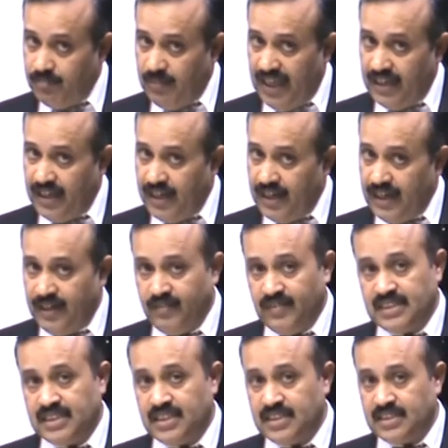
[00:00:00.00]
manner in
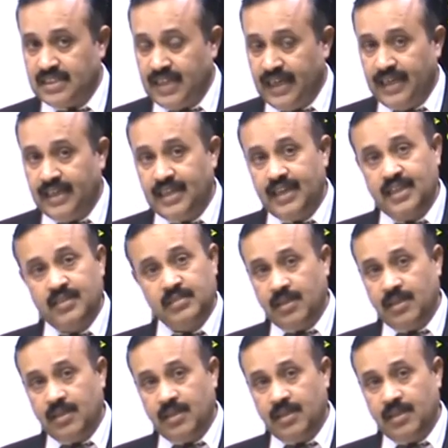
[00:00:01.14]
which it is created,